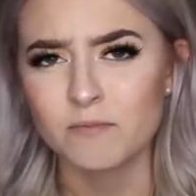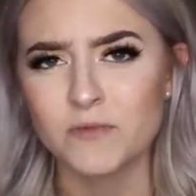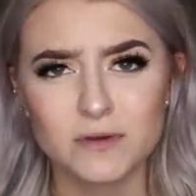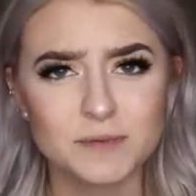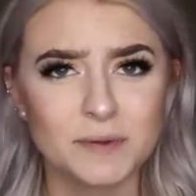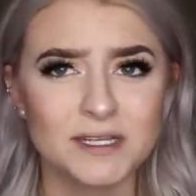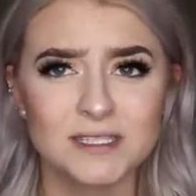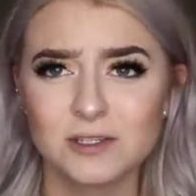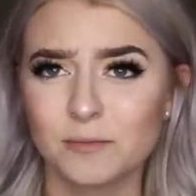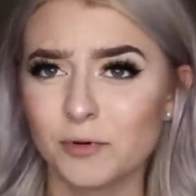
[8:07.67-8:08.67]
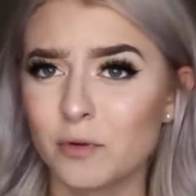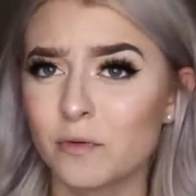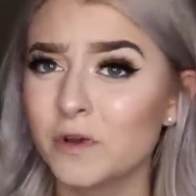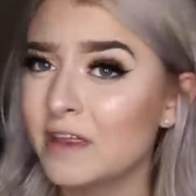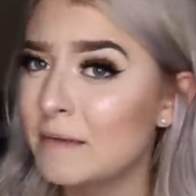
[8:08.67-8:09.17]
those places are both
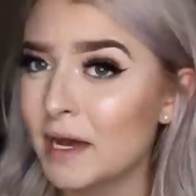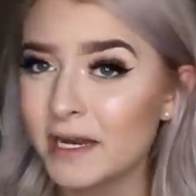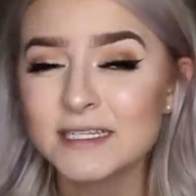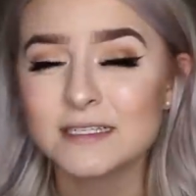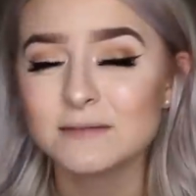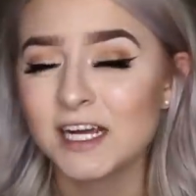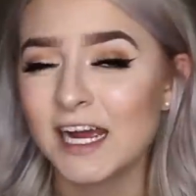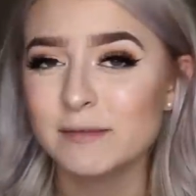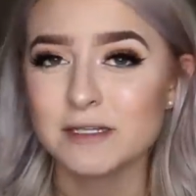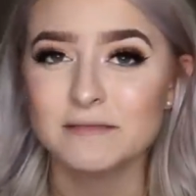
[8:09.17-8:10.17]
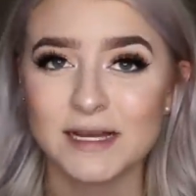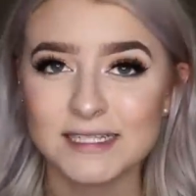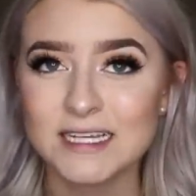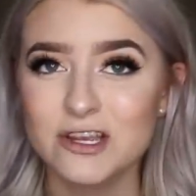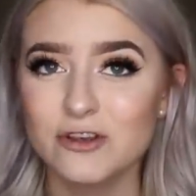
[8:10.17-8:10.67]
really muddy sometimes and
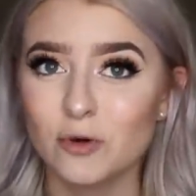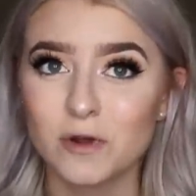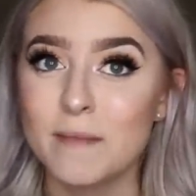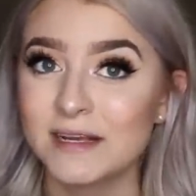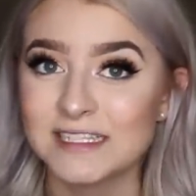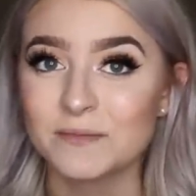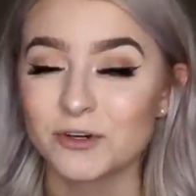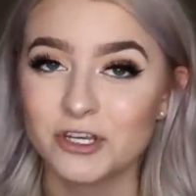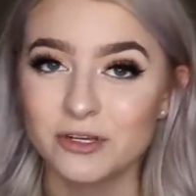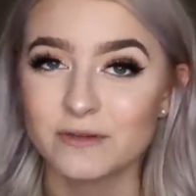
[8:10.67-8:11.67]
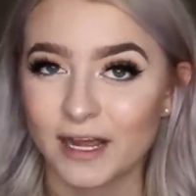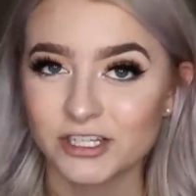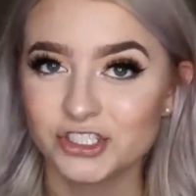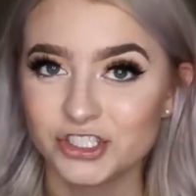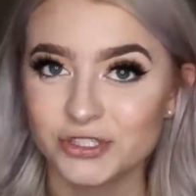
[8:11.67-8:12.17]
messy and you don't want to mess up your cute
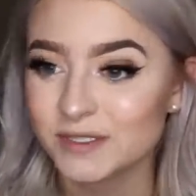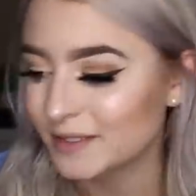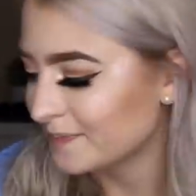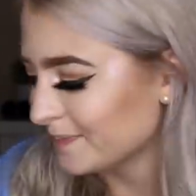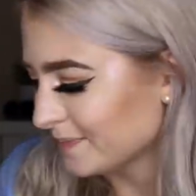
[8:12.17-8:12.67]
nice shoes.